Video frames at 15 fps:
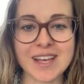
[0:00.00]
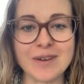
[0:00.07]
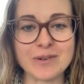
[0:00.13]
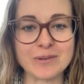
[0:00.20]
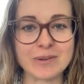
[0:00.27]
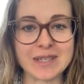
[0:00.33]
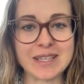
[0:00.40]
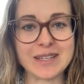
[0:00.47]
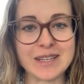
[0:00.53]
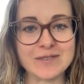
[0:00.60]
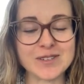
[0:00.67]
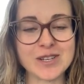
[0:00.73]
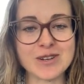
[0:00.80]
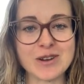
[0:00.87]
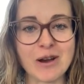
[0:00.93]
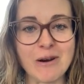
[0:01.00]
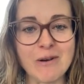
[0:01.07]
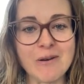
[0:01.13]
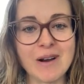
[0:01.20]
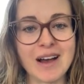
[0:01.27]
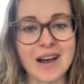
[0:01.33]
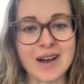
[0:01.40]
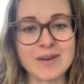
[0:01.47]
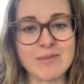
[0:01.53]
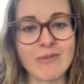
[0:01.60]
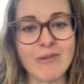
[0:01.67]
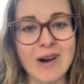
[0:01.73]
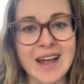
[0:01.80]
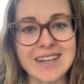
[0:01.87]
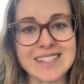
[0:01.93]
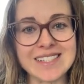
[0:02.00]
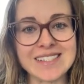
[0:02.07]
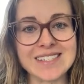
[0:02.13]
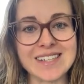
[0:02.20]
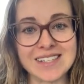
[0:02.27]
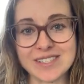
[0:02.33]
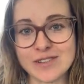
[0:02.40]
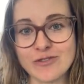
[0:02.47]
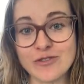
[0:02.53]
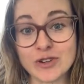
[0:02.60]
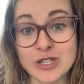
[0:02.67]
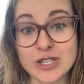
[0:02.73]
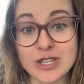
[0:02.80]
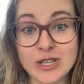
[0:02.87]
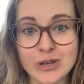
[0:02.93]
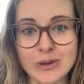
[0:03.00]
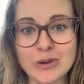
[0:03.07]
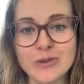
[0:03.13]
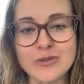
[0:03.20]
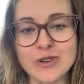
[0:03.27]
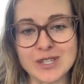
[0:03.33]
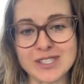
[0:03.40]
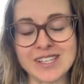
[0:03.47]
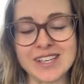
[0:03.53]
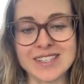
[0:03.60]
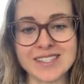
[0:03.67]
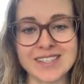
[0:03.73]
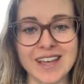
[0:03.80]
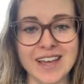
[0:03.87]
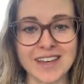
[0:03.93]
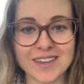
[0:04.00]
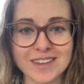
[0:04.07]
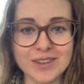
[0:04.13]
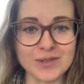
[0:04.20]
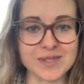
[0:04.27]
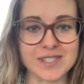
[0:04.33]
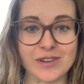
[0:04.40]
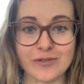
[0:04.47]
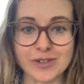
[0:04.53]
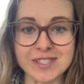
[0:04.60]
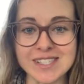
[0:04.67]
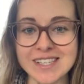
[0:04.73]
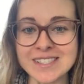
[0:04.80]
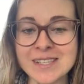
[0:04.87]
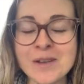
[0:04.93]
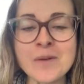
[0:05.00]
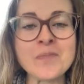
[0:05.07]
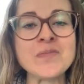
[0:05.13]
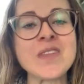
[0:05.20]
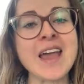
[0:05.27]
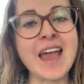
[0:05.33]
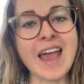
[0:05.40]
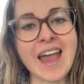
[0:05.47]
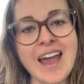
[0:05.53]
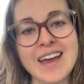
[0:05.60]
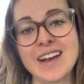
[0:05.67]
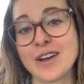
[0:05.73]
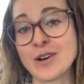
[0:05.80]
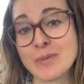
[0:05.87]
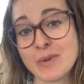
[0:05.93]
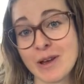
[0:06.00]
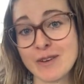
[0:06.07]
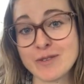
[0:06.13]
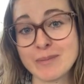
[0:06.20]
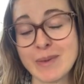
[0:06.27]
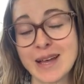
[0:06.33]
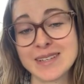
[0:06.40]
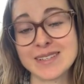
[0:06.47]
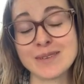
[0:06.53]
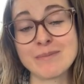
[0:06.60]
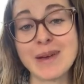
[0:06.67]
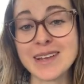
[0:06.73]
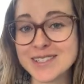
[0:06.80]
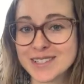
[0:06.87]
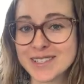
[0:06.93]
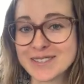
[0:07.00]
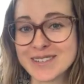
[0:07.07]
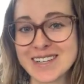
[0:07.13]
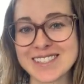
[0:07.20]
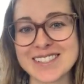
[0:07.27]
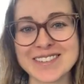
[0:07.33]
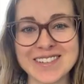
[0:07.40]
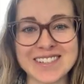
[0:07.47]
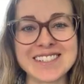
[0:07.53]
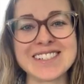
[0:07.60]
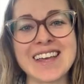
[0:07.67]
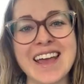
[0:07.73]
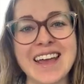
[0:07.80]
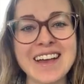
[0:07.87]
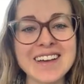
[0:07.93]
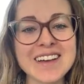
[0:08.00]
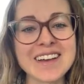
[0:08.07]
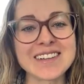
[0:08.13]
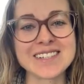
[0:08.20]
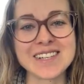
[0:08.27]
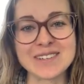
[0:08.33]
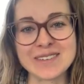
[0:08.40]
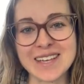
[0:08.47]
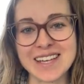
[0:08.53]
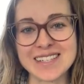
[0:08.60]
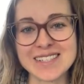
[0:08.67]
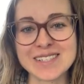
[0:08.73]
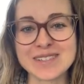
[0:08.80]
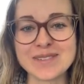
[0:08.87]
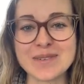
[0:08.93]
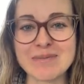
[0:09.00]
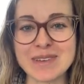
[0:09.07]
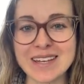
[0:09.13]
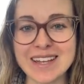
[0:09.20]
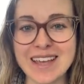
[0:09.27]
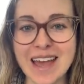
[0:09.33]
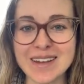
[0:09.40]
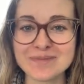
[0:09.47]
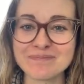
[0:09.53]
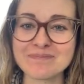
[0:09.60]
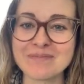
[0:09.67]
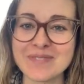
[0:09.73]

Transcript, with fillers: I would really love to know um, what does it for you versus like those differences. And I hope you have a ma magical rest of your day until we get to meet again.